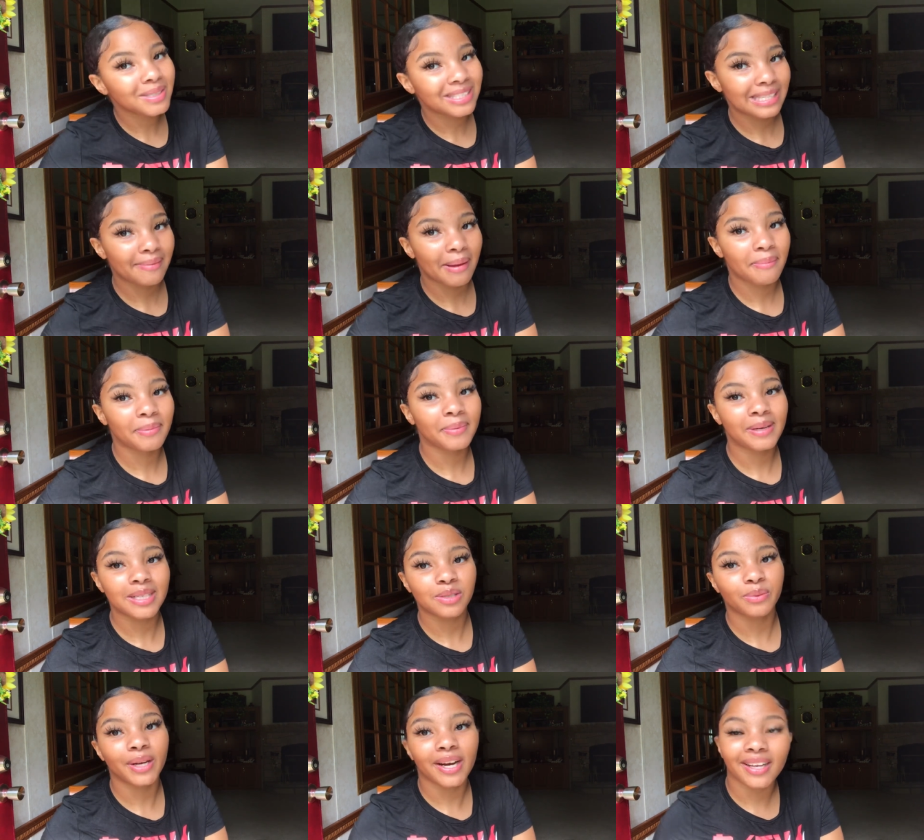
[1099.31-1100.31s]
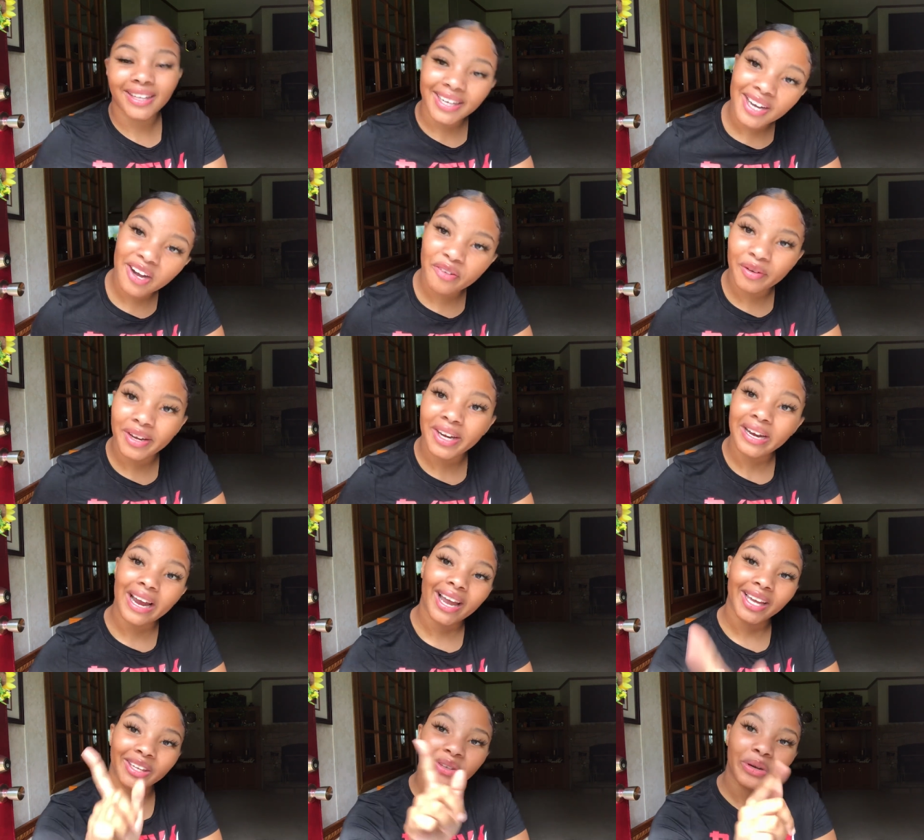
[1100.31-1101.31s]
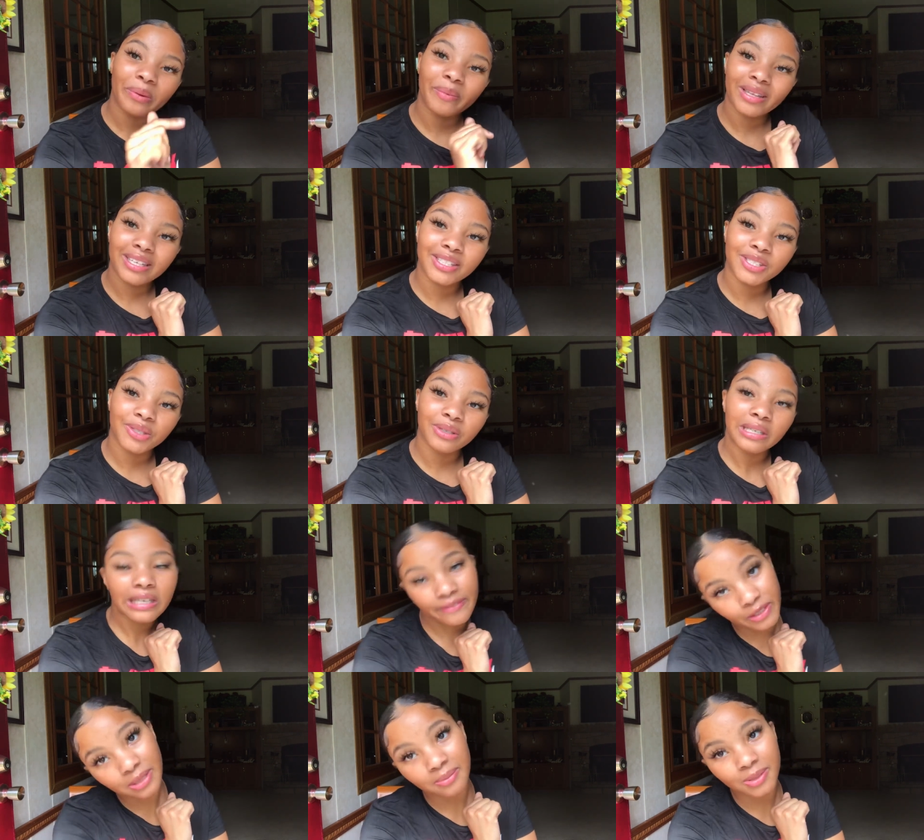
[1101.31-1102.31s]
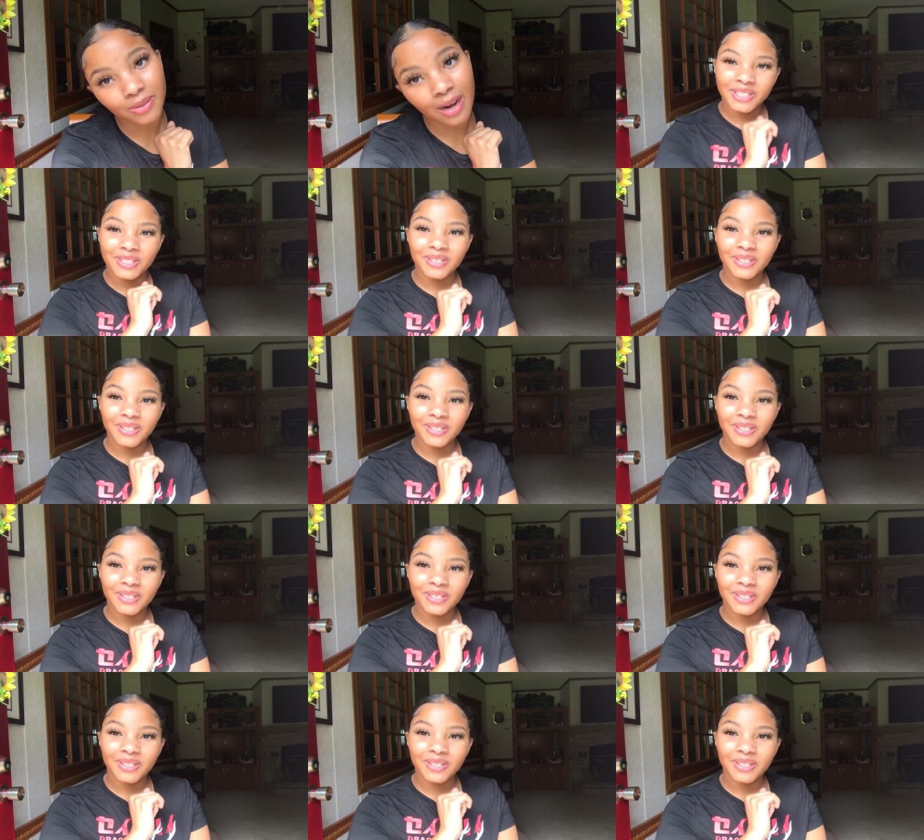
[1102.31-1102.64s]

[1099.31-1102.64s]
a Z-Baby because we are lit over here and you could be lit too if you subscribe.